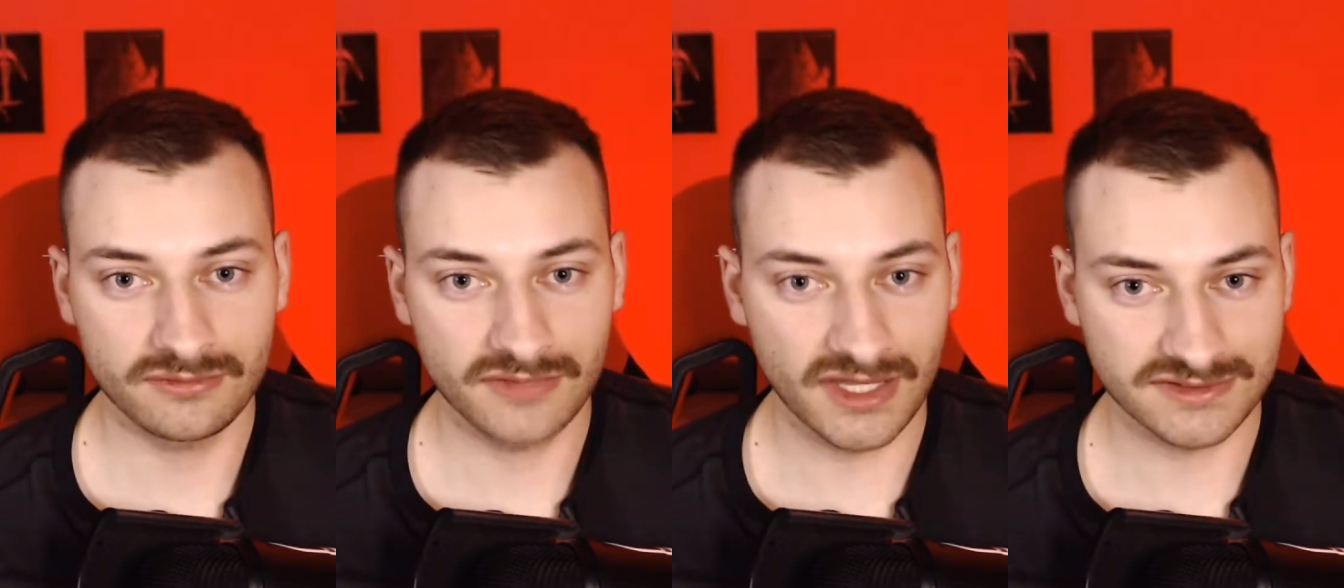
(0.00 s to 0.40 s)

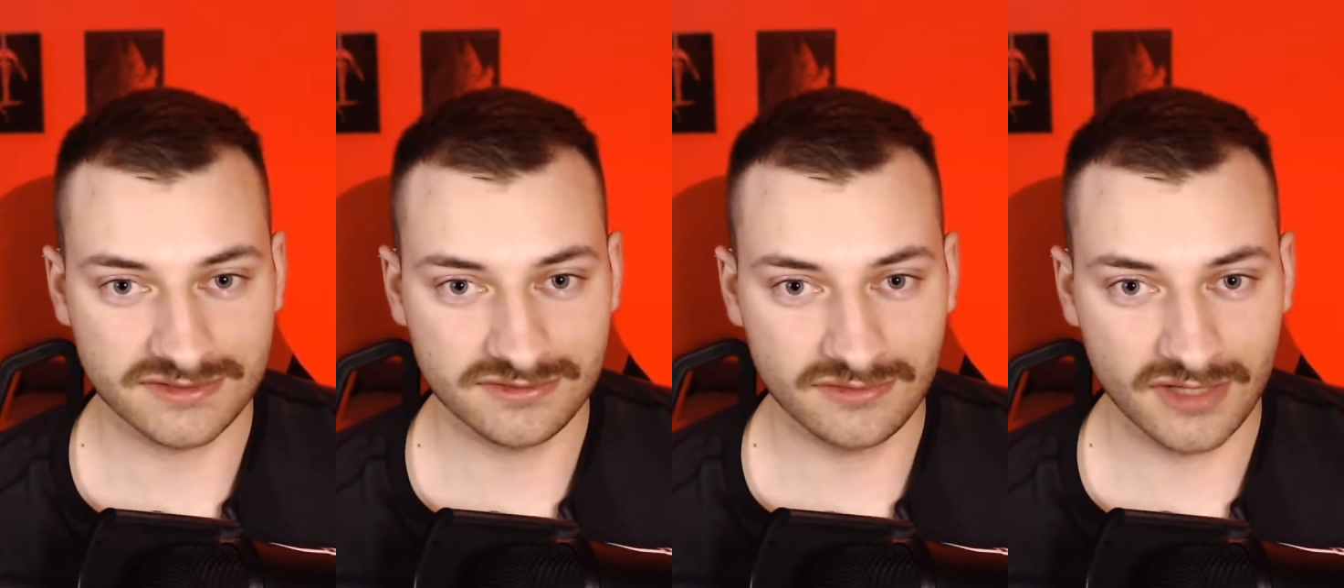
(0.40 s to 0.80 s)
that's
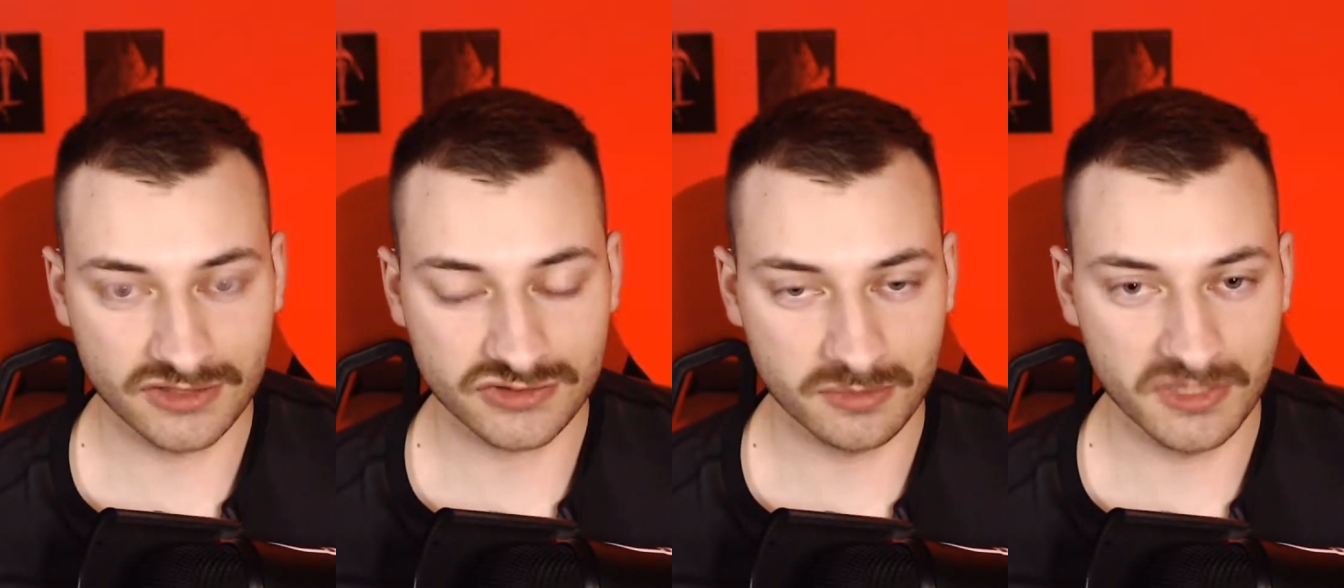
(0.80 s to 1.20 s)
an
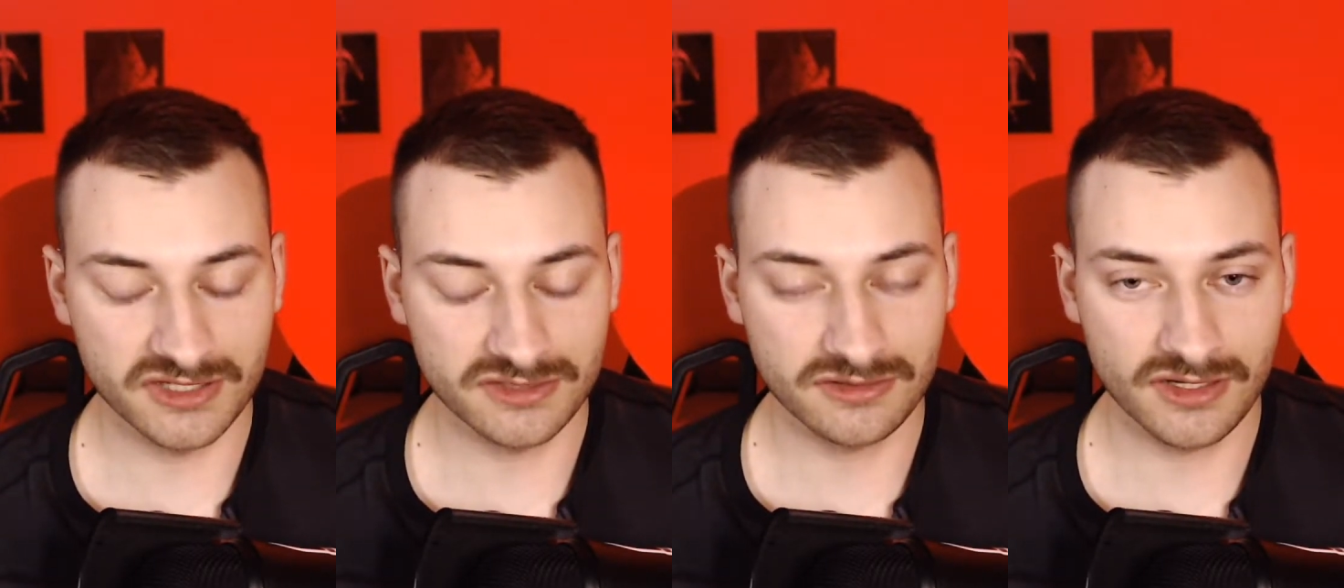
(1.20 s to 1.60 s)
extremely
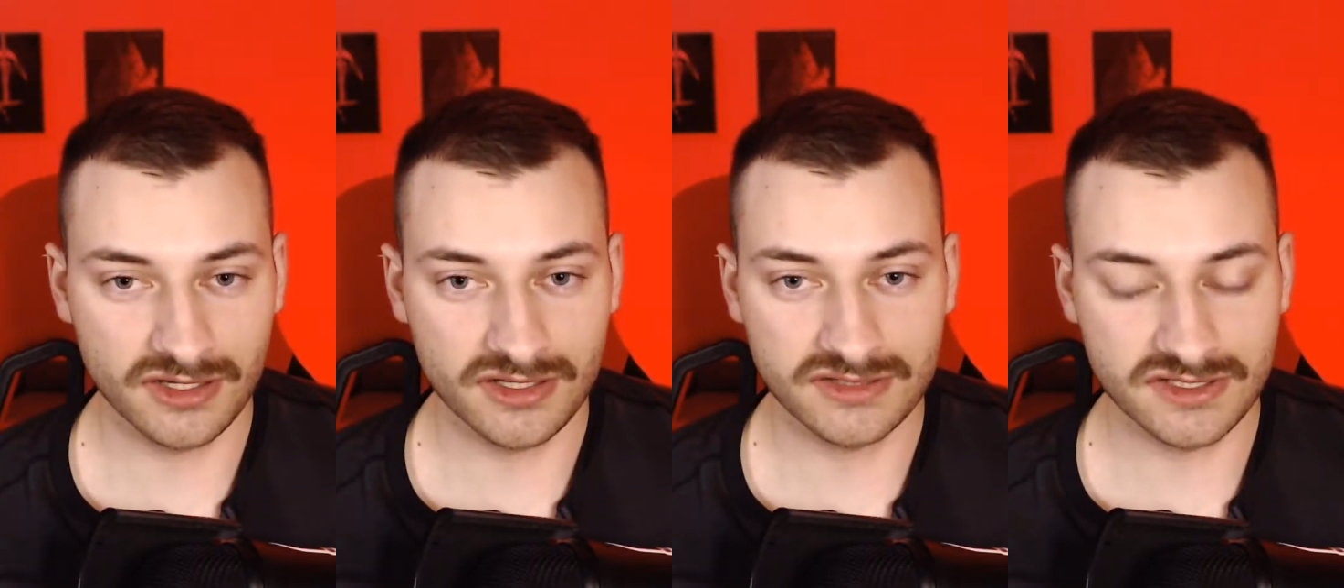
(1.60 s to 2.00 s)

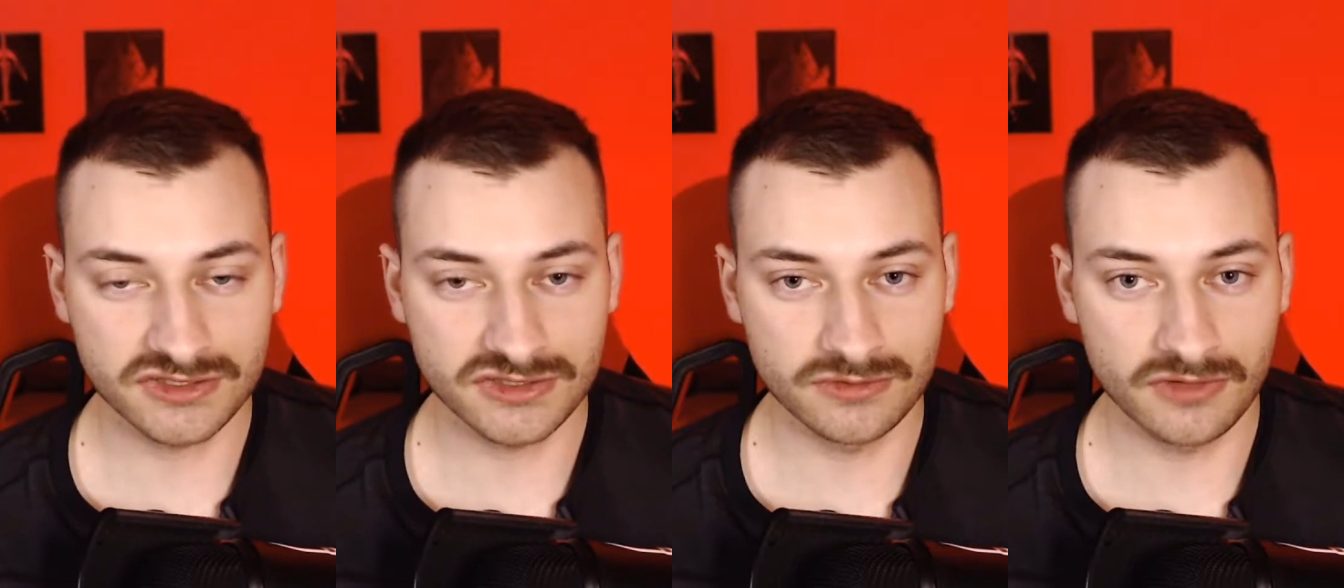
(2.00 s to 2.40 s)
easy
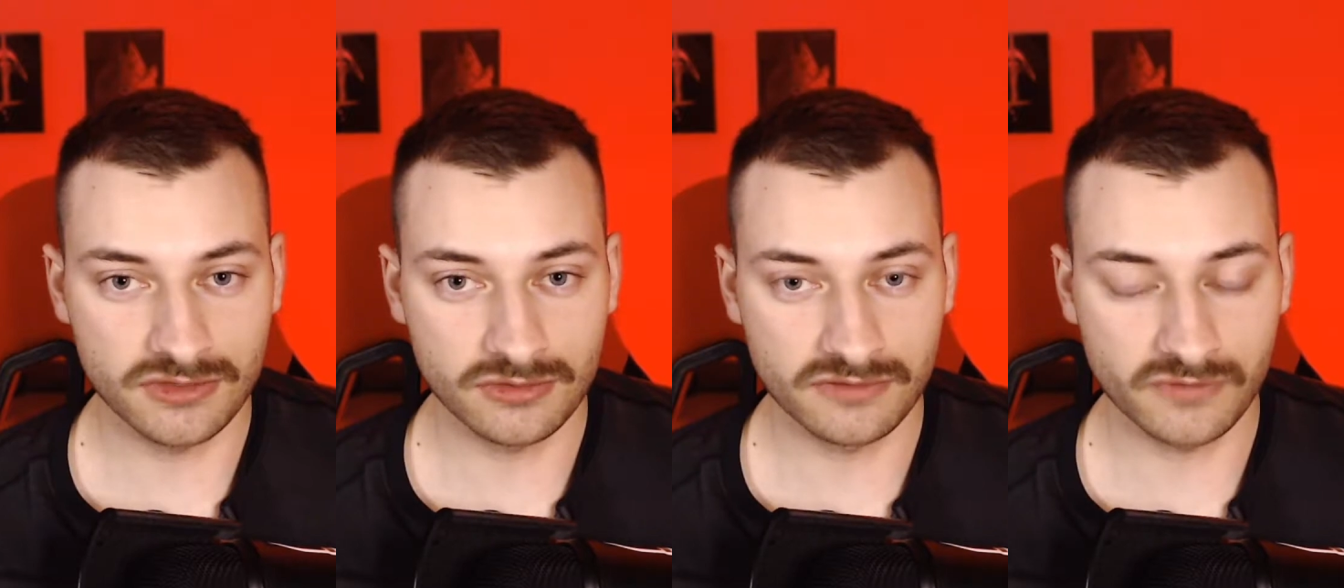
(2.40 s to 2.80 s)
issue that you
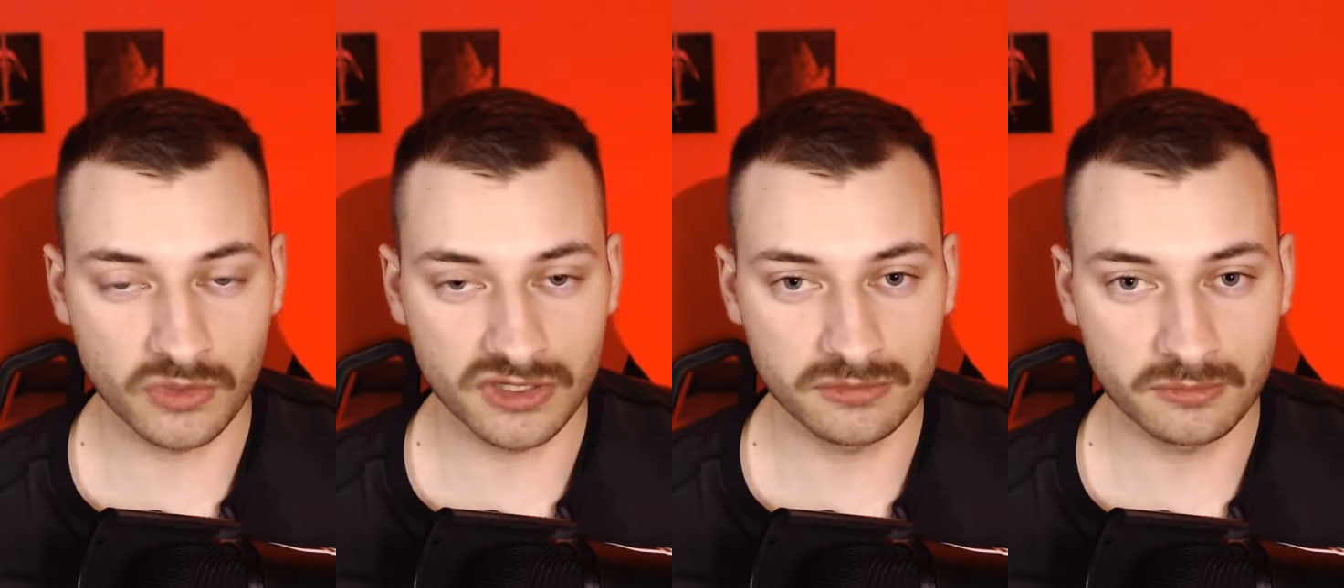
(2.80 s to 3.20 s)
can
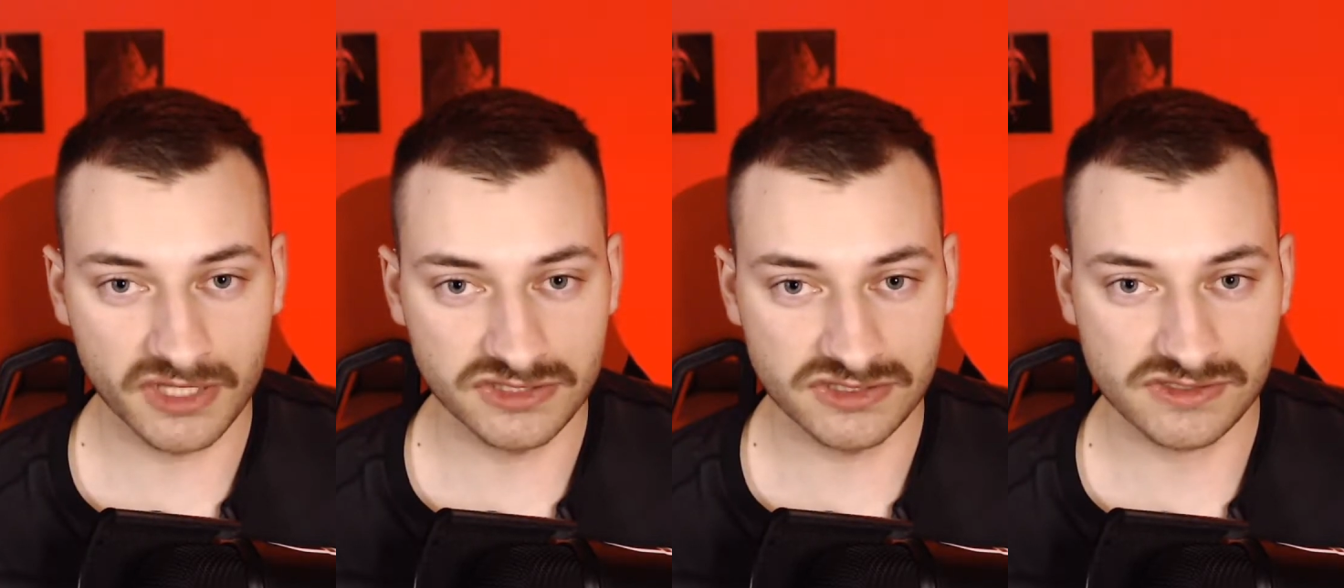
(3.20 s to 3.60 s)
avoid by
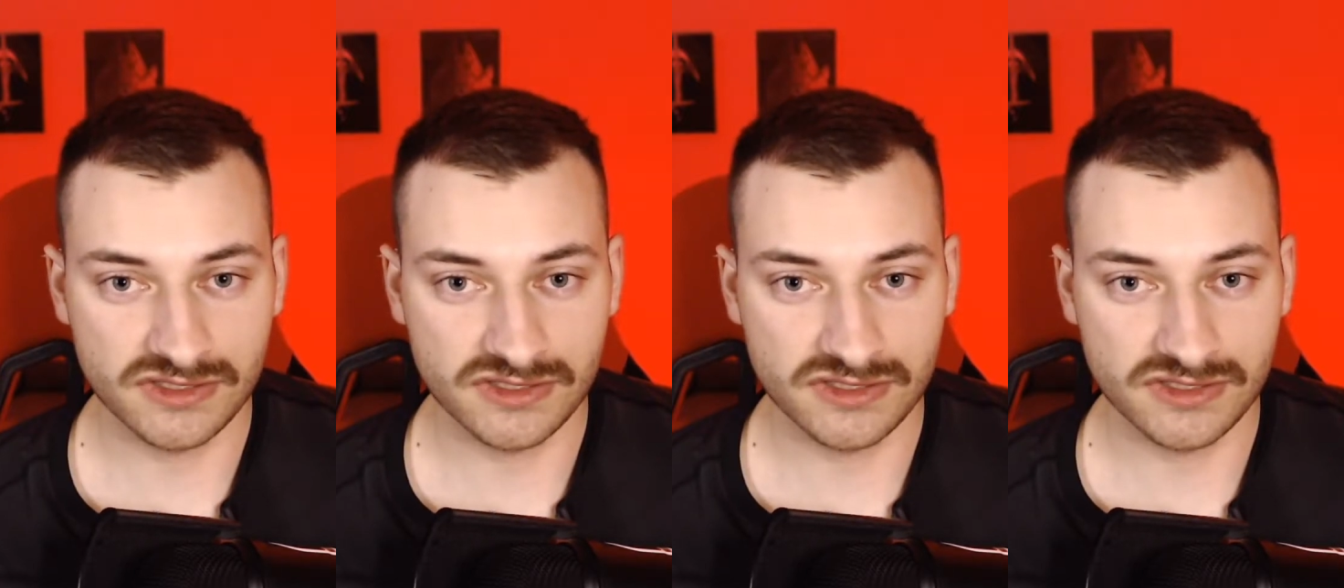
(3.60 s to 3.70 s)
just,